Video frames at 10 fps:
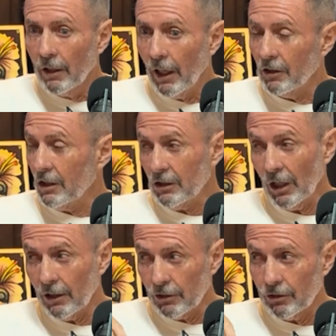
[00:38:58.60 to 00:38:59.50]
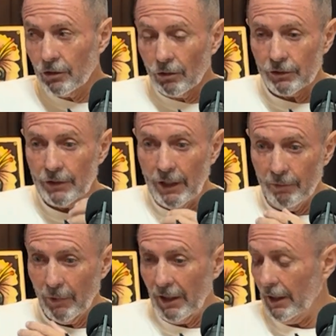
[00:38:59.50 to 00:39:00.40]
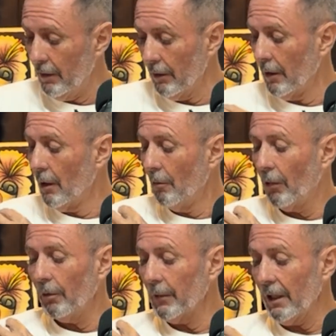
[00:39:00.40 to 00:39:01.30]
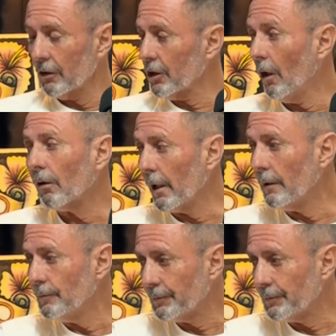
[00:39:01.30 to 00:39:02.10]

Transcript: He actually charges jaws and that, but he had a hopped out shoulder.